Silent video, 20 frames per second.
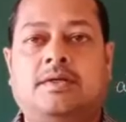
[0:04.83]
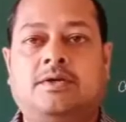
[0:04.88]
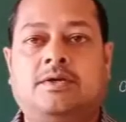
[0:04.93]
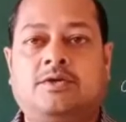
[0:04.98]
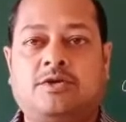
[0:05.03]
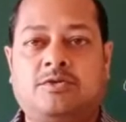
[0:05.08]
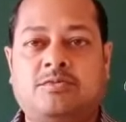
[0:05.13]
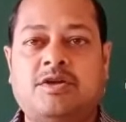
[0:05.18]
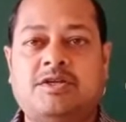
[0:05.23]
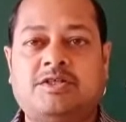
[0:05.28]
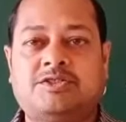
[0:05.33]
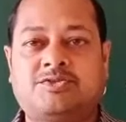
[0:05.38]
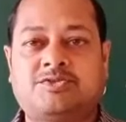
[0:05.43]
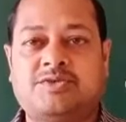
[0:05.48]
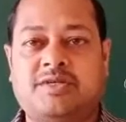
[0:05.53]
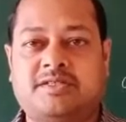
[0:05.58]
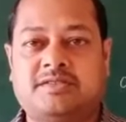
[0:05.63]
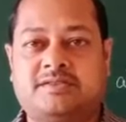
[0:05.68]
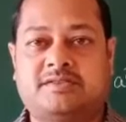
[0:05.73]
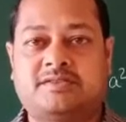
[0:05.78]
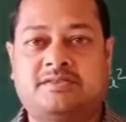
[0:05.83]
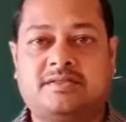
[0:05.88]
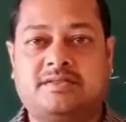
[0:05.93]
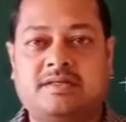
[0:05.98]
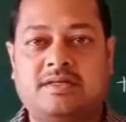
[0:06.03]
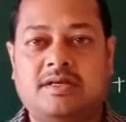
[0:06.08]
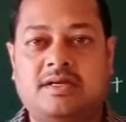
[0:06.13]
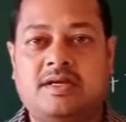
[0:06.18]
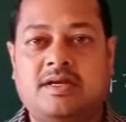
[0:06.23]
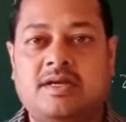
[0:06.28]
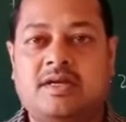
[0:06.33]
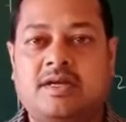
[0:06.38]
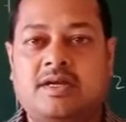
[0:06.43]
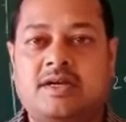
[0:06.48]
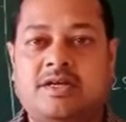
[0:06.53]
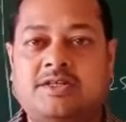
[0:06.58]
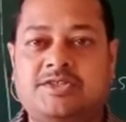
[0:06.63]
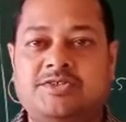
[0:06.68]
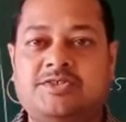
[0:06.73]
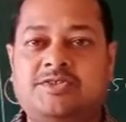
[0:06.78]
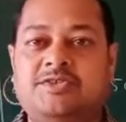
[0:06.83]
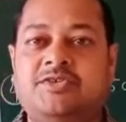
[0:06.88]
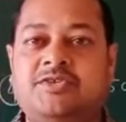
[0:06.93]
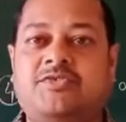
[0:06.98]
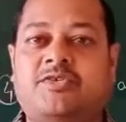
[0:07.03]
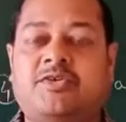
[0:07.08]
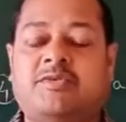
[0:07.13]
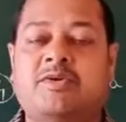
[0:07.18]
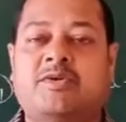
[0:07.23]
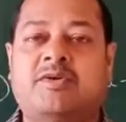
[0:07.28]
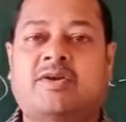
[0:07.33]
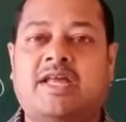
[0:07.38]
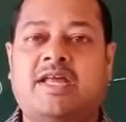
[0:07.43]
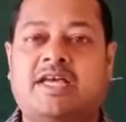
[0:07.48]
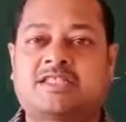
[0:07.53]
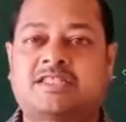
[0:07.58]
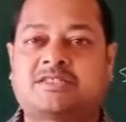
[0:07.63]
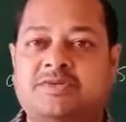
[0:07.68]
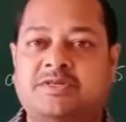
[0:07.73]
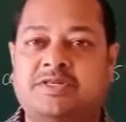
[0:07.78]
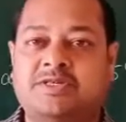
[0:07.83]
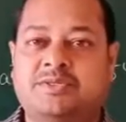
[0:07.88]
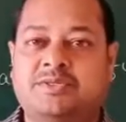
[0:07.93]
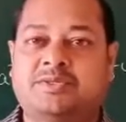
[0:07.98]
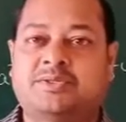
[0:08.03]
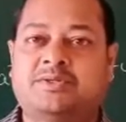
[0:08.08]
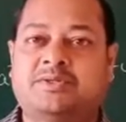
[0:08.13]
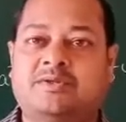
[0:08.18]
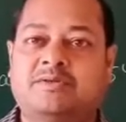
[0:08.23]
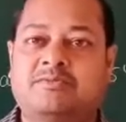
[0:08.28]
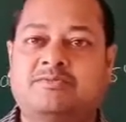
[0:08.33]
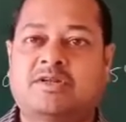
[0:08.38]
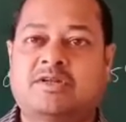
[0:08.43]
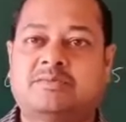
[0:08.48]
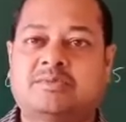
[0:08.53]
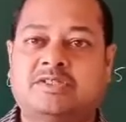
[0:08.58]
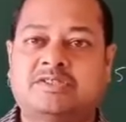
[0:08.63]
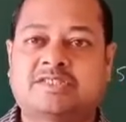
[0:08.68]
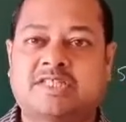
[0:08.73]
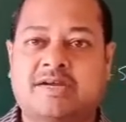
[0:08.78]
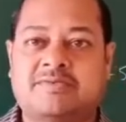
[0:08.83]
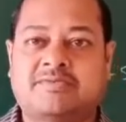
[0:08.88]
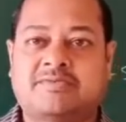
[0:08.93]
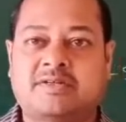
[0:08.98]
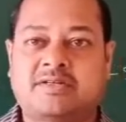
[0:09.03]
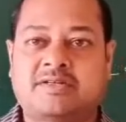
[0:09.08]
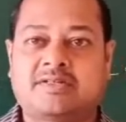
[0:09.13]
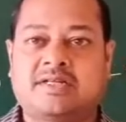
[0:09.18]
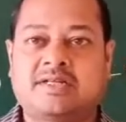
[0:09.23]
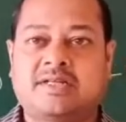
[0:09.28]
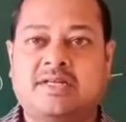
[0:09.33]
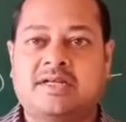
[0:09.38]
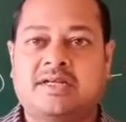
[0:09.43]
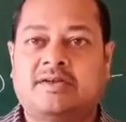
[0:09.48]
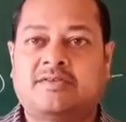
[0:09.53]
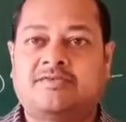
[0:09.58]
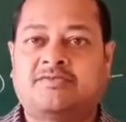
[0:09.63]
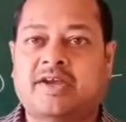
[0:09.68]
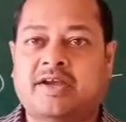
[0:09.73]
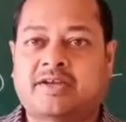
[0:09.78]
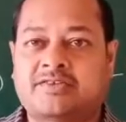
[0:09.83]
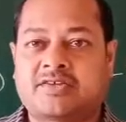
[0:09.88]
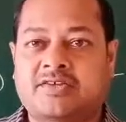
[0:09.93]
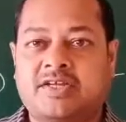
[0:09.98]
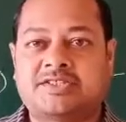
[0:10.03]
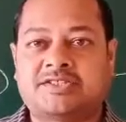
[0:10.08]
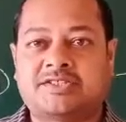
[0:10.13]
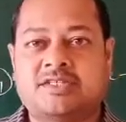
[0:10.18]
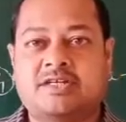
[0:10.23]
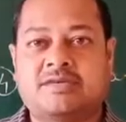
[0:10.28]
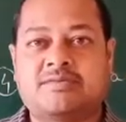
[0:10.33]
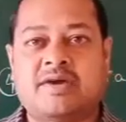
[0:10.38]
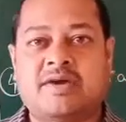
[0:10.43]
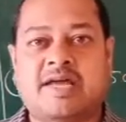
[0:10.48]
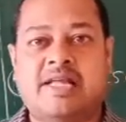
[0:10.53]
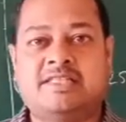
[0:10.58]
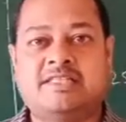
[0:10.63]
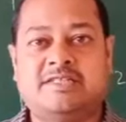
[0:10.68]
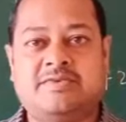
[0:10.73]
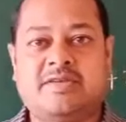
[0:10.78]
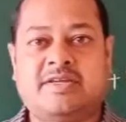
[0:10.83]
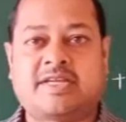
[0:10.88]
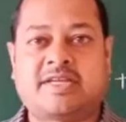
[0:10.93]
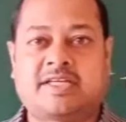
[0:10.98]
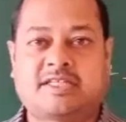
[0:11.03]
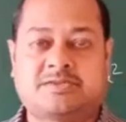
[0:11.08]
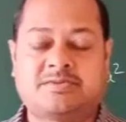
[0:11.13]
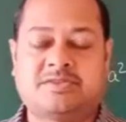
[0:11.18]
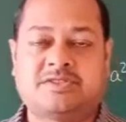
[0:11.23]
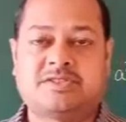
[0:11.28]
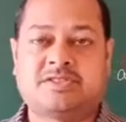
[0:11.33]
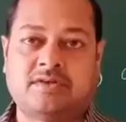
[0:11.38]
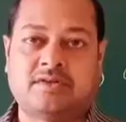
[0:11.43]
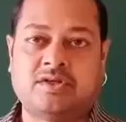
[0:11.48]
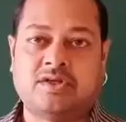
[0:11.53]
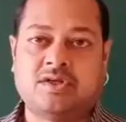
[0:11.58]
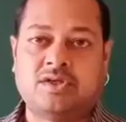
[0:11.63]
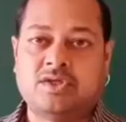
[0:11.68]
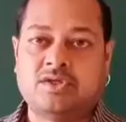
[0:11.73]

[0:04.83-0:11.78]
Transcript: Good morning students. Continuing from our last video from the chapter Factorization of Algebraic Expression.